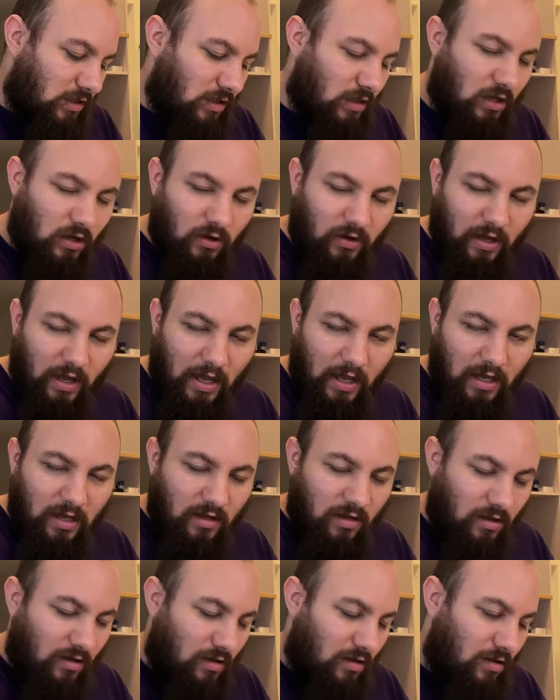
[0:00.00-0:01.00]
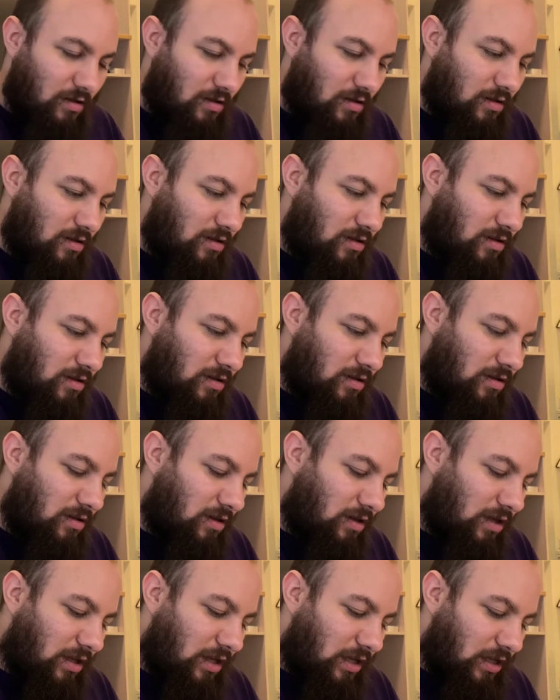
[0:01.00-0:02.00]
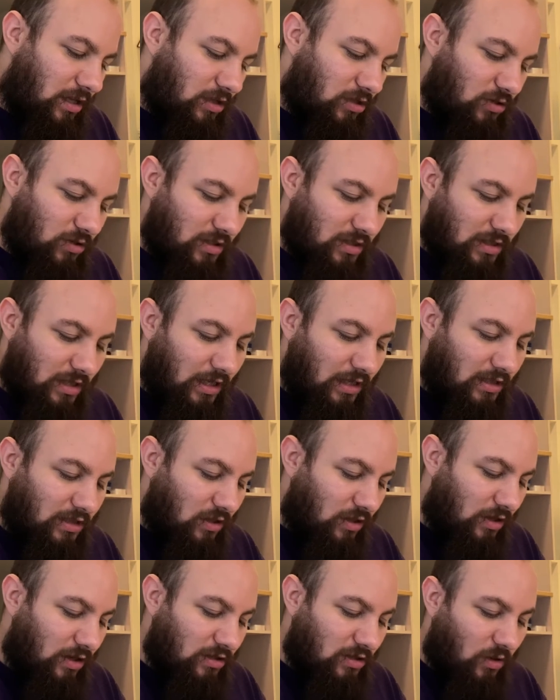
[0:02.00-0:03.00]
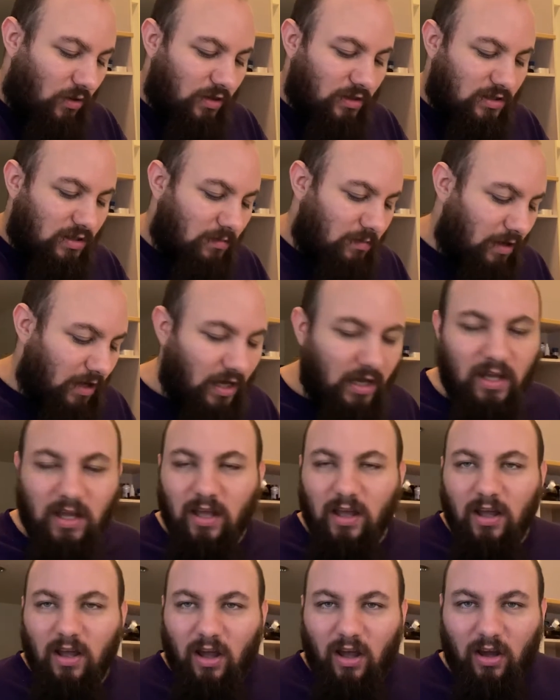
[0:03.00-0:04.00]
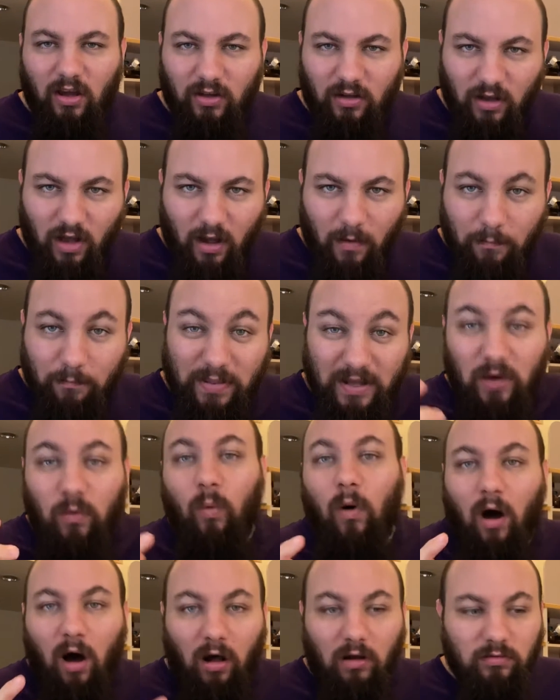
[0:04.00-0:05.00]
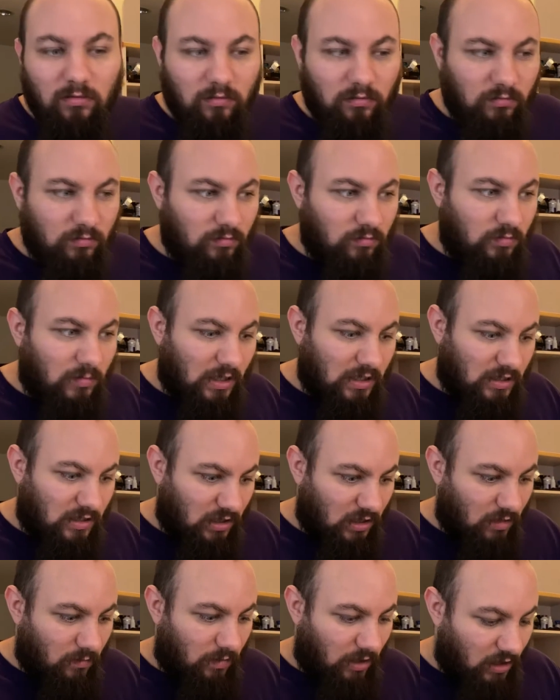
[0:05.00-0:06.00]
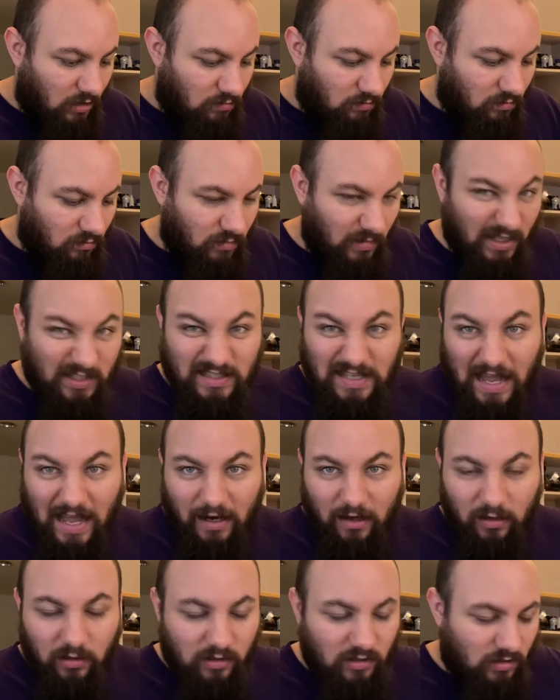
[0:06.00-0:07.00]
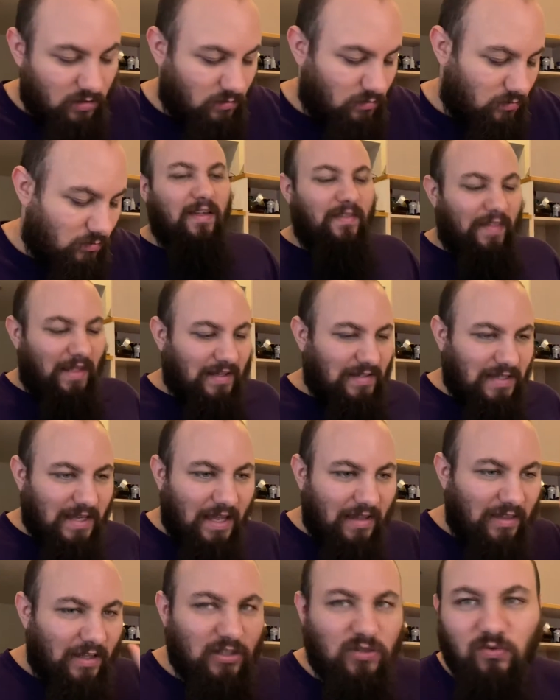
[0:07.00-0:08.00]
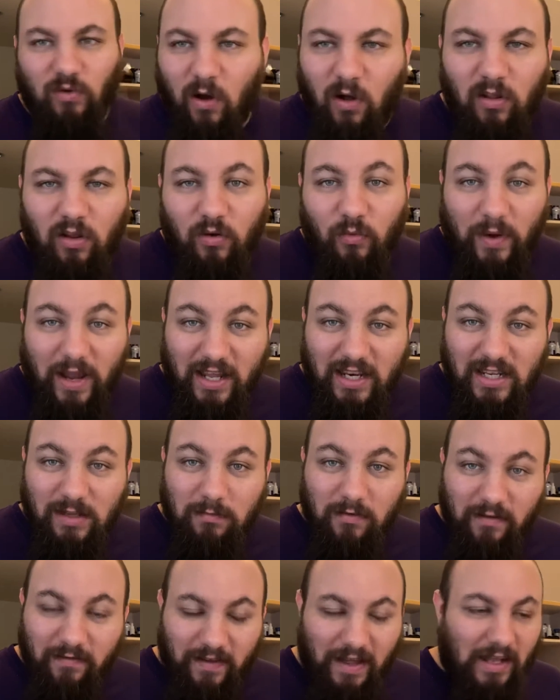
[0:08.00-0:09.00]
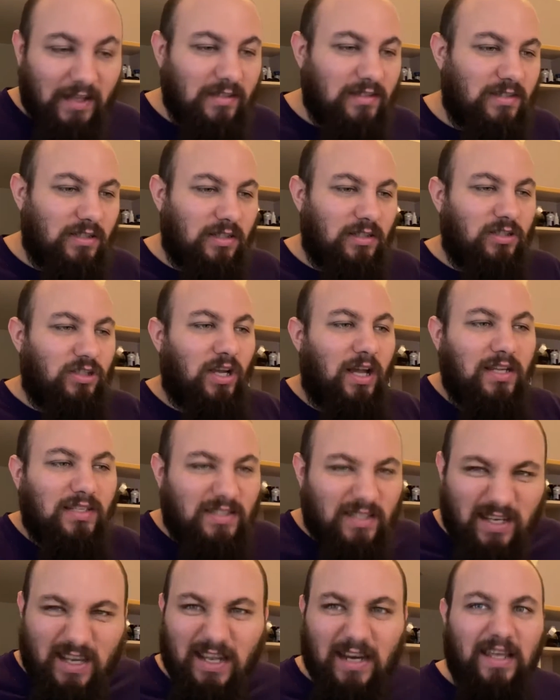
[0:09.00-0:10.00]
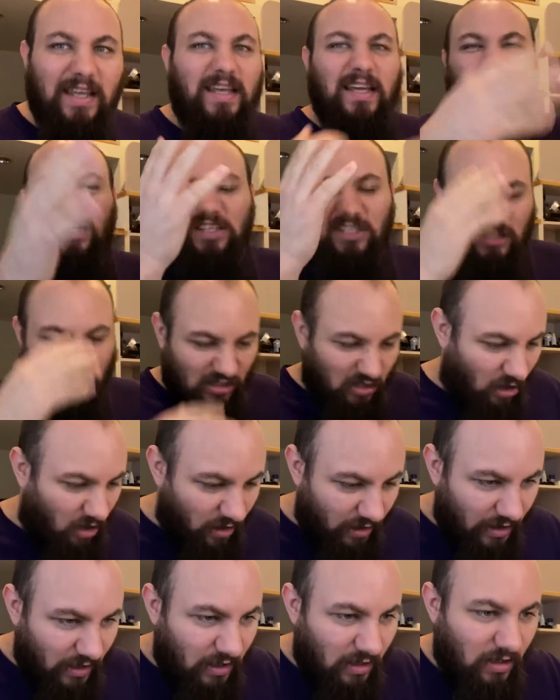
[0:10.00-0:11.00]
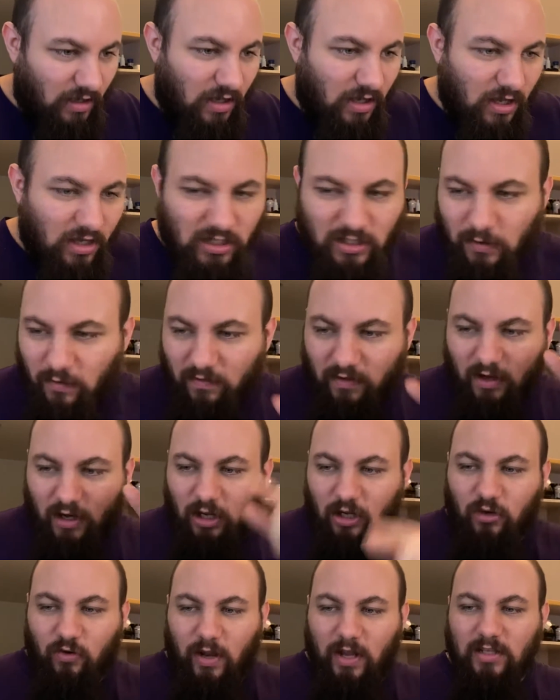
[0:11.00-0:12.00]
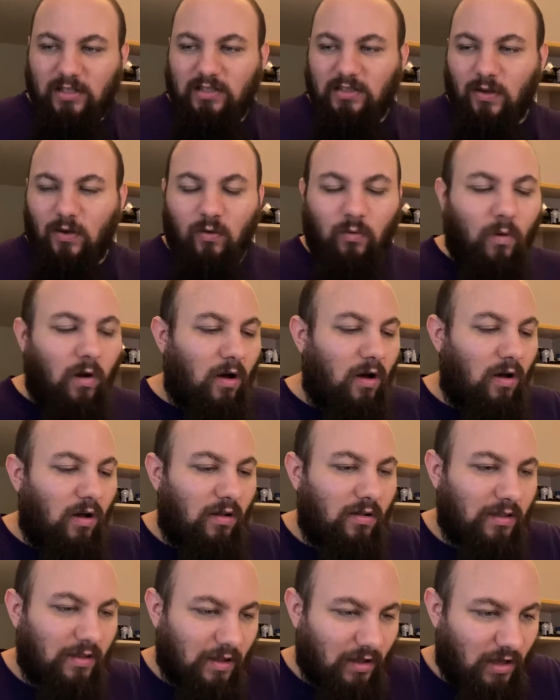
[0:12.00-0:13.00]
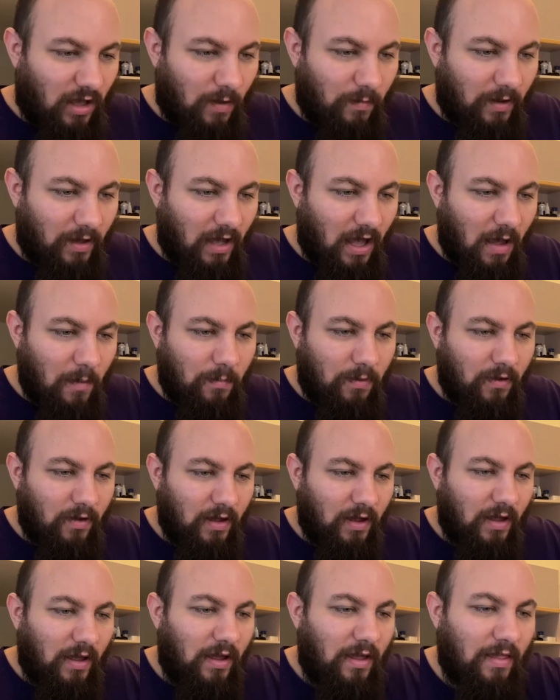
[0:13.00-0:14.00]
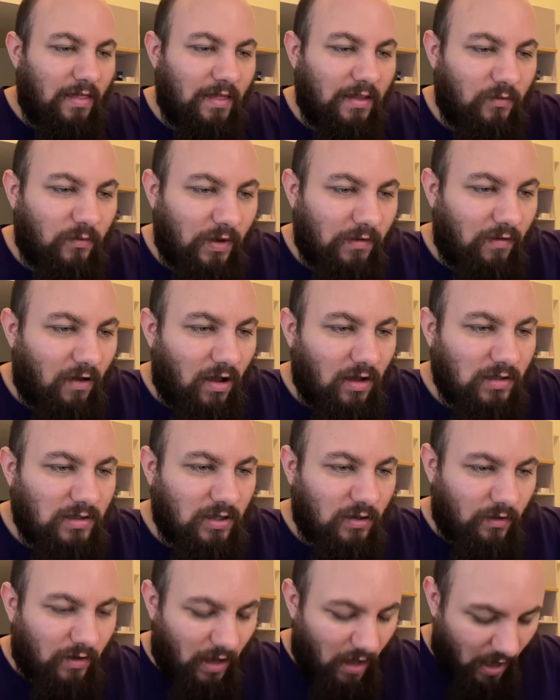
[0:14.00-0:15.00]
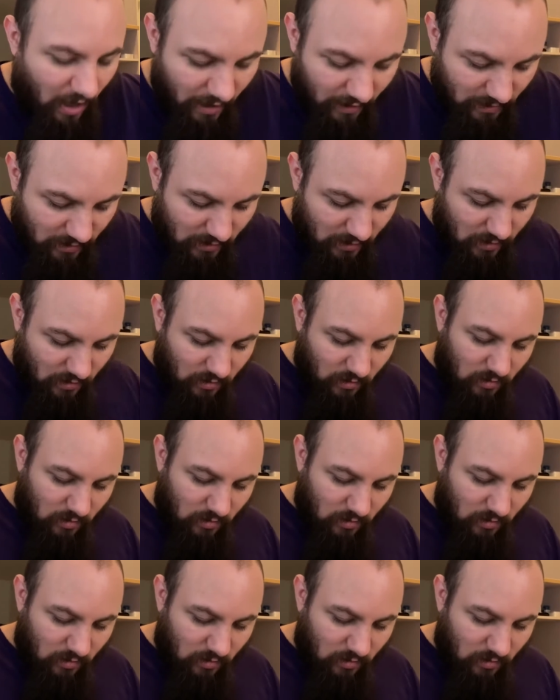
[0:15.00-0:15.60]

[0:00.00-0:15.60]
Okay. Interesting. So there's going to be a big wall that's going to be in tatters. That said, let's roll a random event just to kind of get us started. So we've got a great stone wall coming up. And then we've also got...